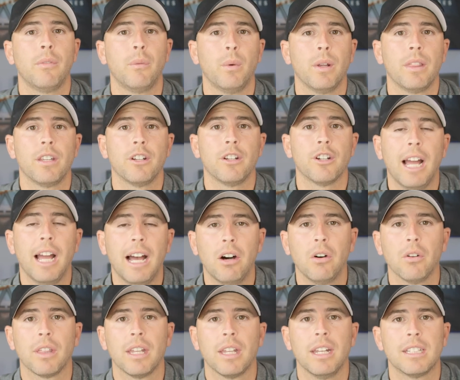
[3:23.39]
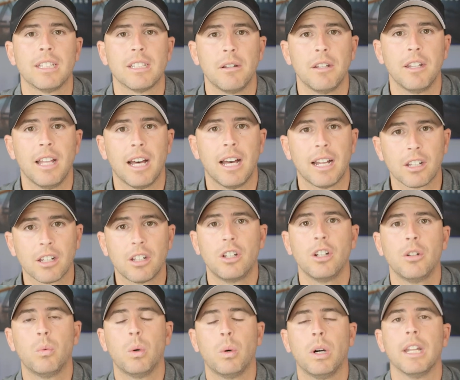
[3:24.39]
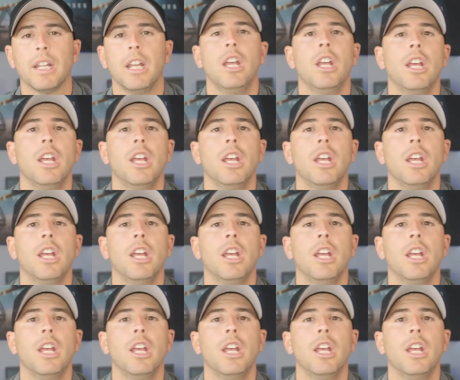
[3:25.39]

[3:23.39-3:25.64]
with your health and it's a, not a good one